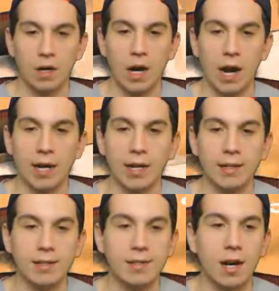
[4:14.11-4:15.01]
All right,
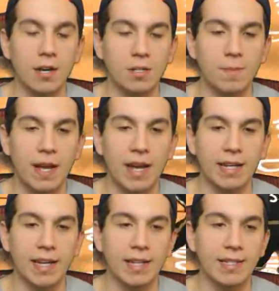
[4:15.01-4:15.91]
got the starters
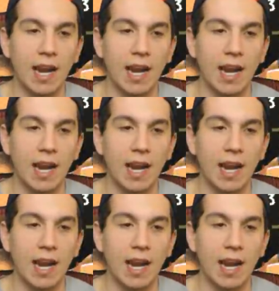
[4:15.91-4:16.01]
back in.